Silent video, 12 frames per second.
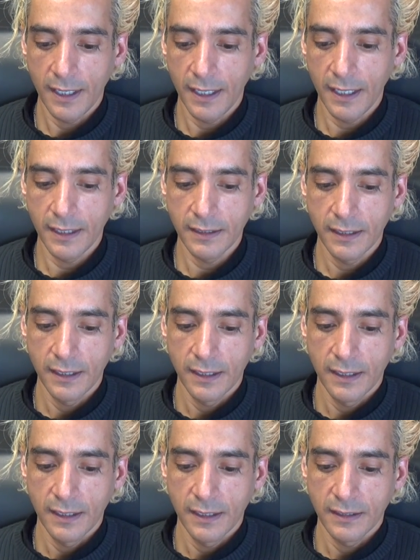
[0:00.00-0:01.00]
And
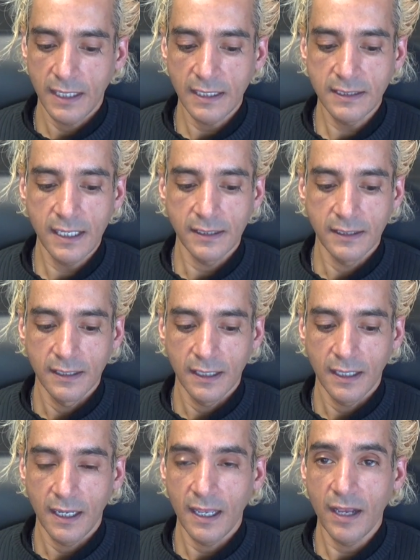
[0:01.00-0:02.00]
that's it.
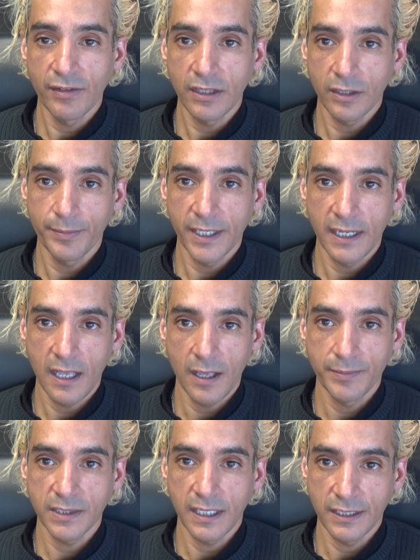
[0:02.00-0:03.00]
Every little bit
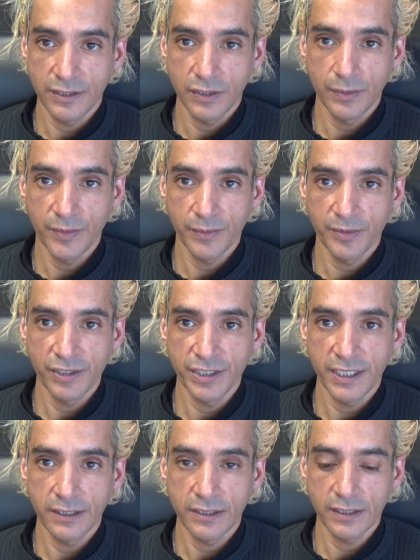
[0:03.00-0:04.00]
helps, and I super
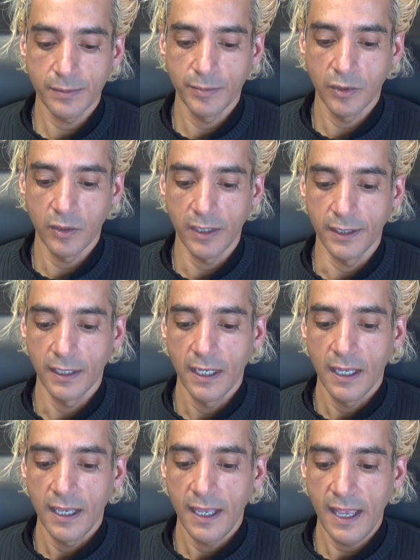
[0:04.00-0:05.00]
appreciate the support.
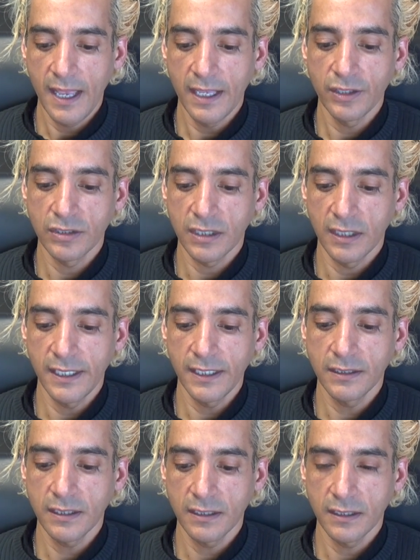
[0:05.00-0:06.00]
And there's a
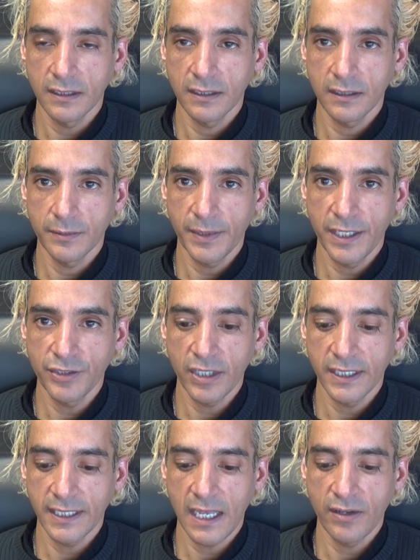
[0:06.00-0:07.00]
link to the
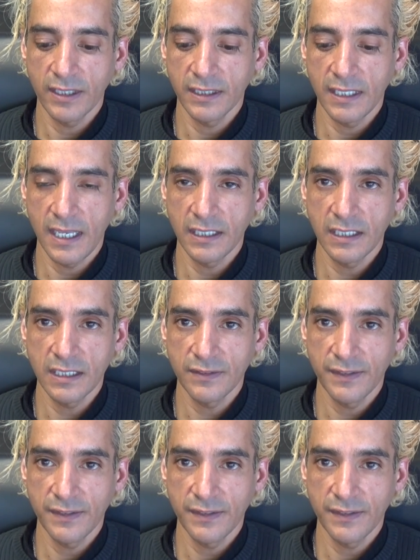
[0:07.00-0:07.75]
Patreon account at the end of this